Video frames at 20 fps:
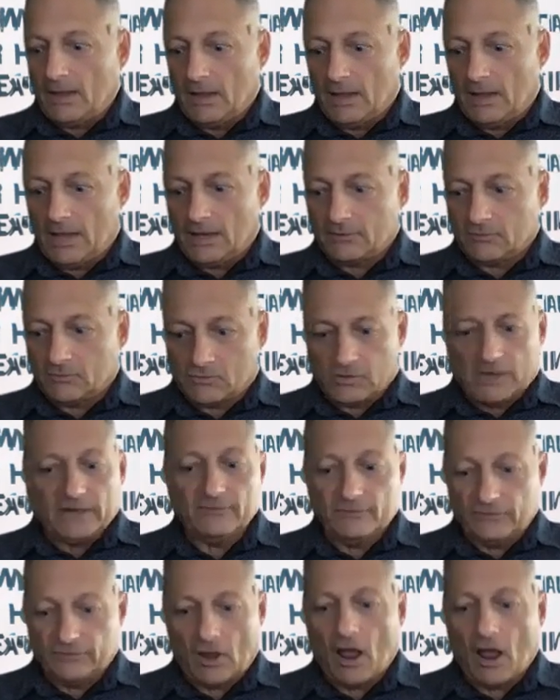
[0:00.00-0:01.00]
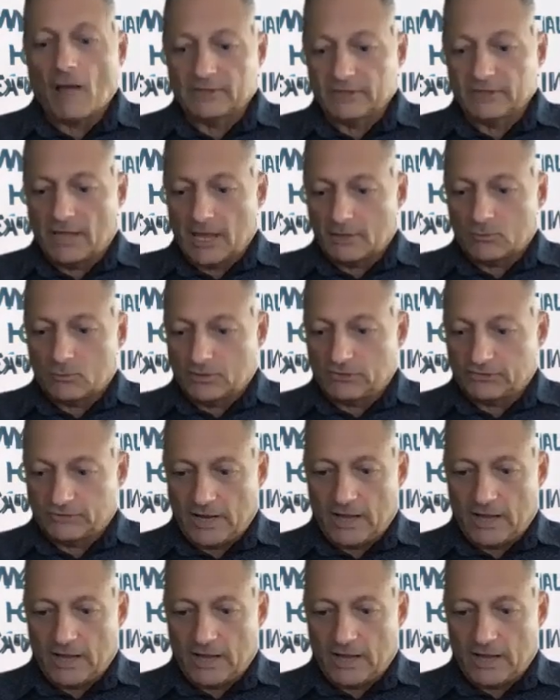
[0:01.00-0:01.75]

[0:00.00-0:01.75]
and created this common language